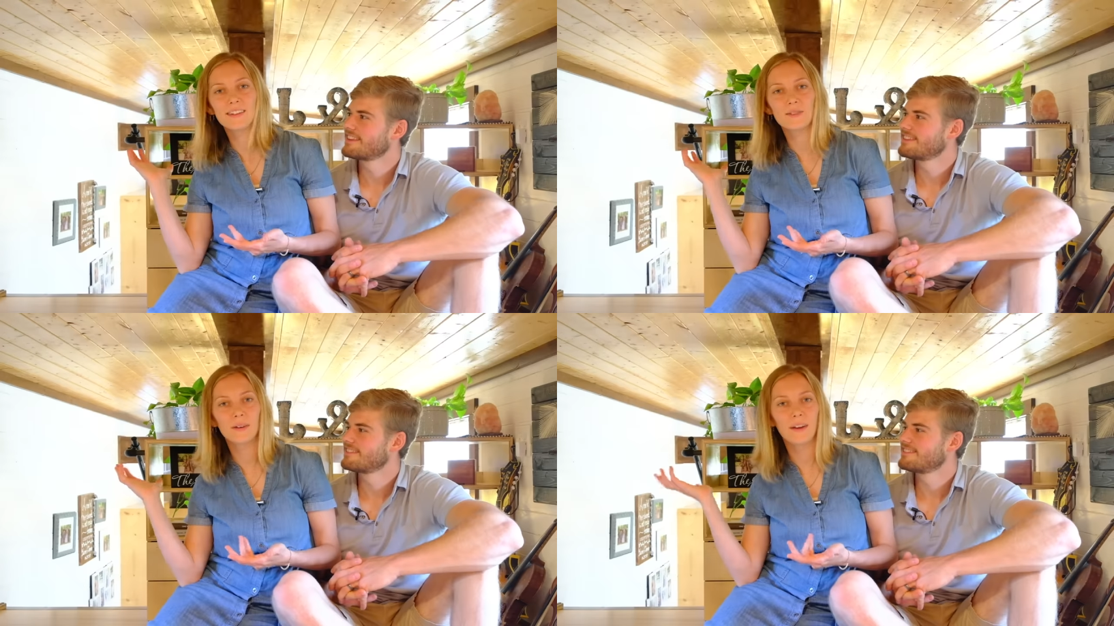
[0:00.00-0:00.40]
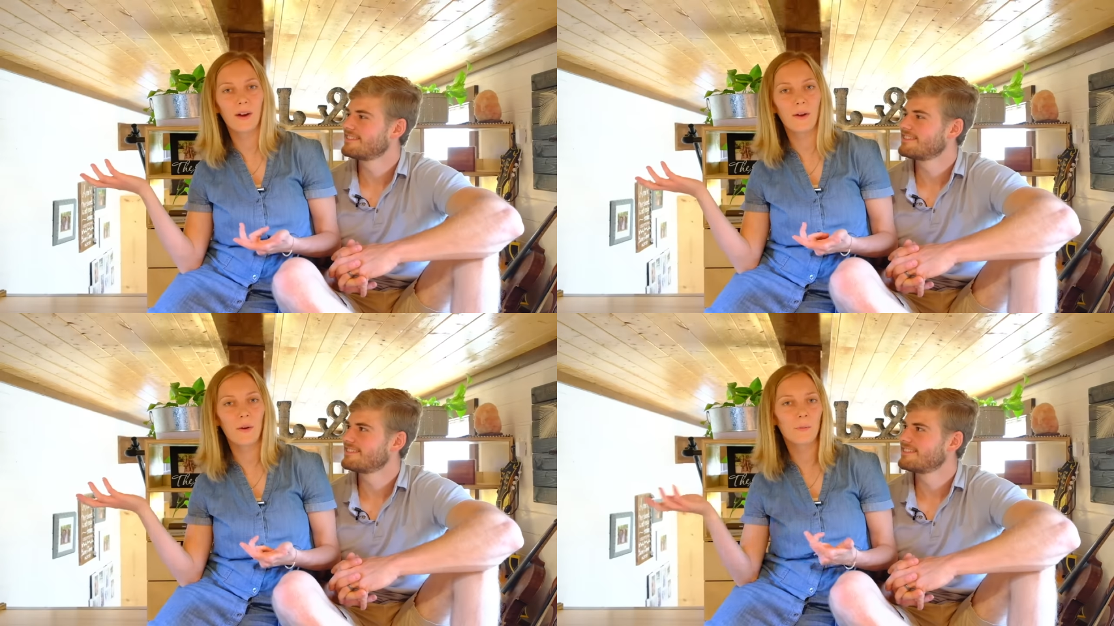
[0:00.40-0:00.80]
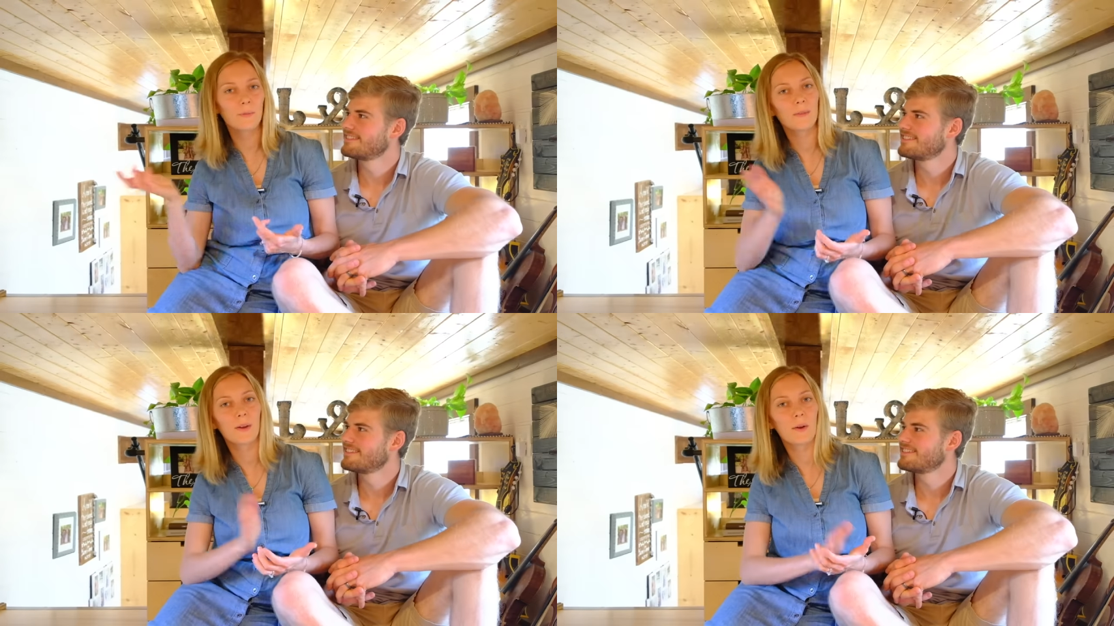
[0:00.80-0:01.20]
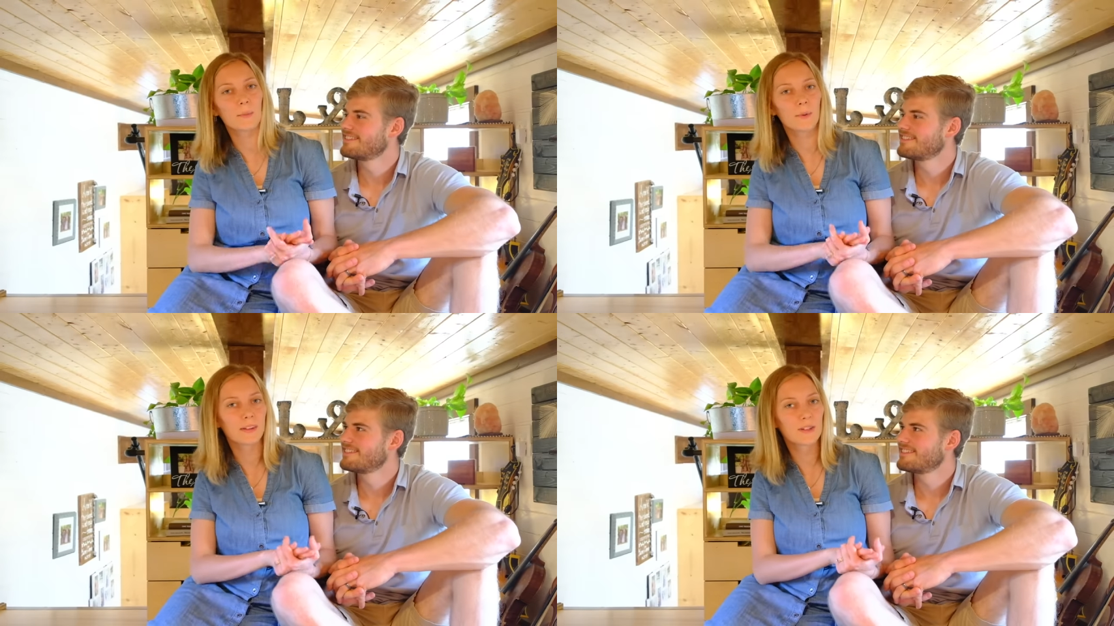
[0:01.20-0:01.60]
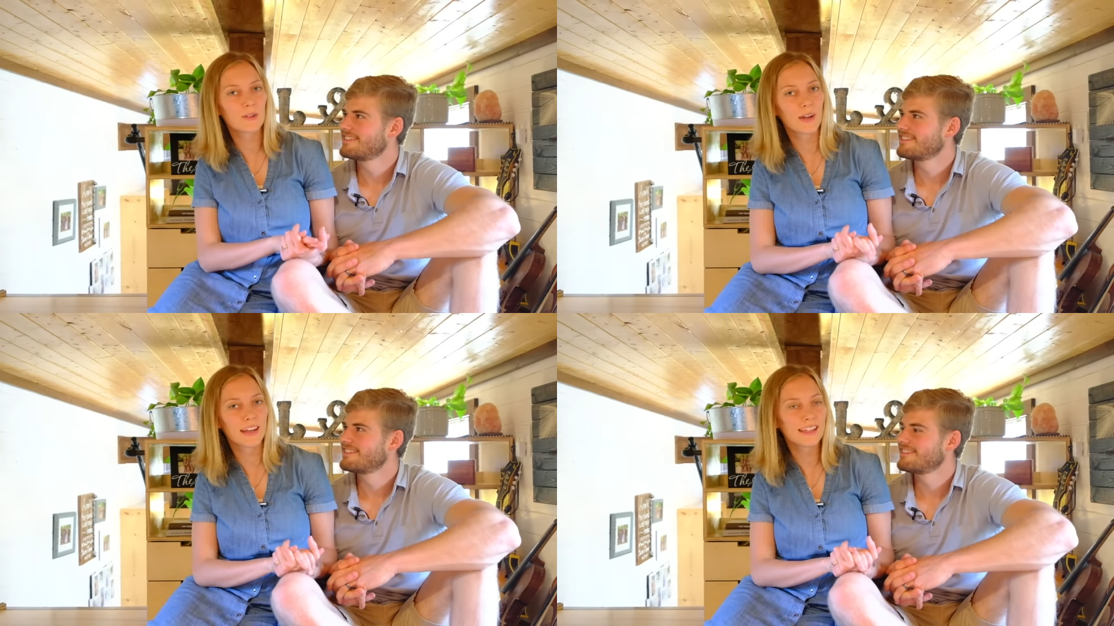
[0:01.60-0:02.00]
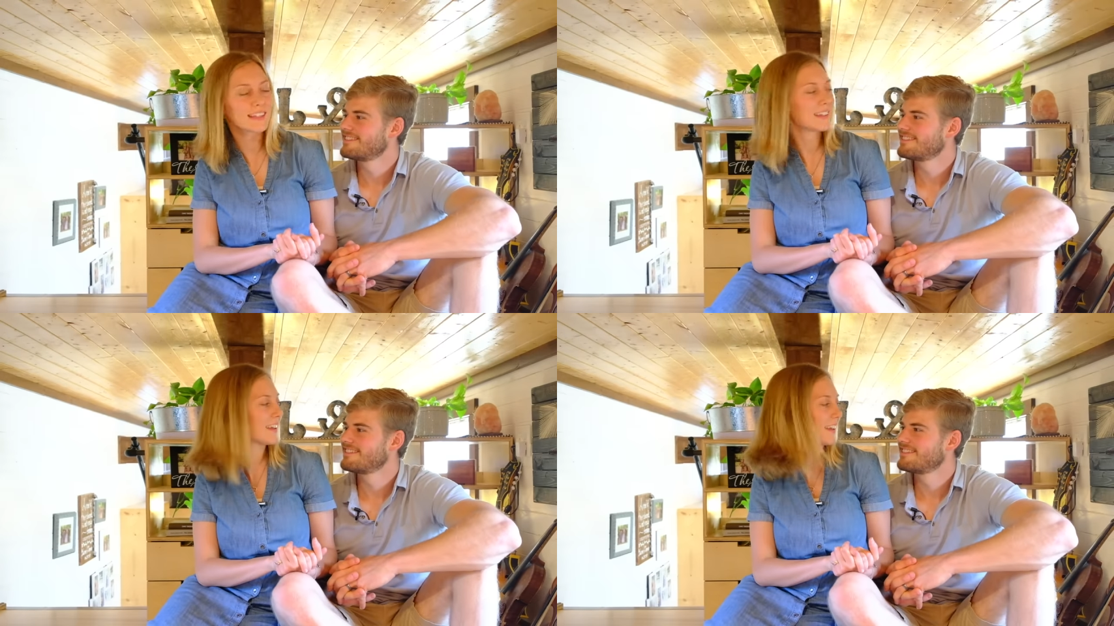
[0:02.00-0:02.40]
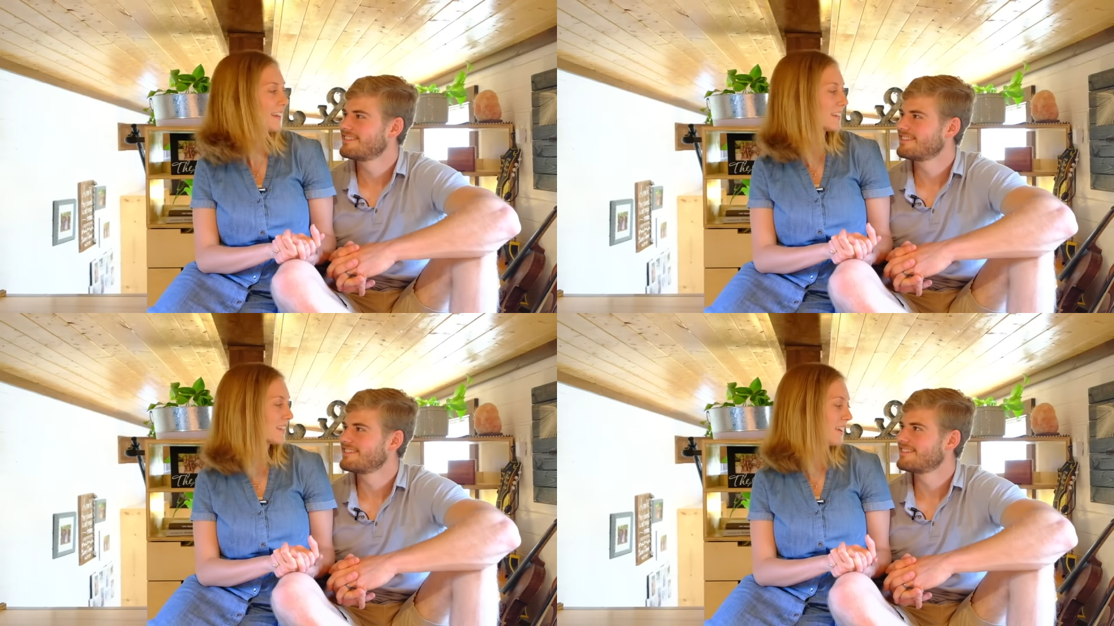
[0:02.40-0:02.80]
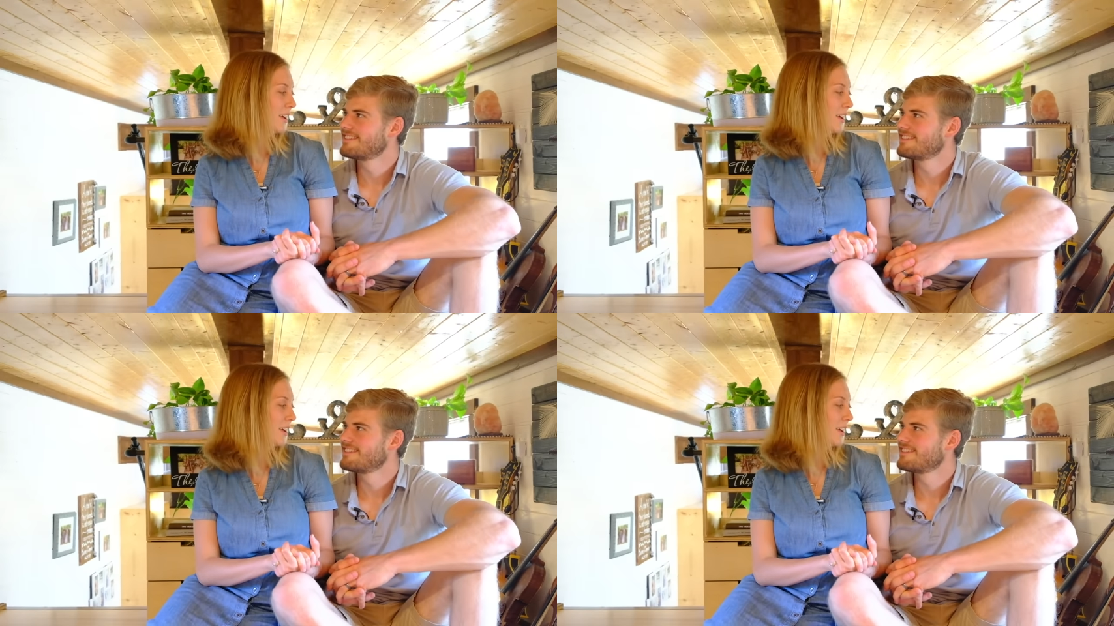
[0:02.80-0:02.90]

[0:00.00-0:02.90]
Speaker 1: touring our home. We hope you enjoyed it, and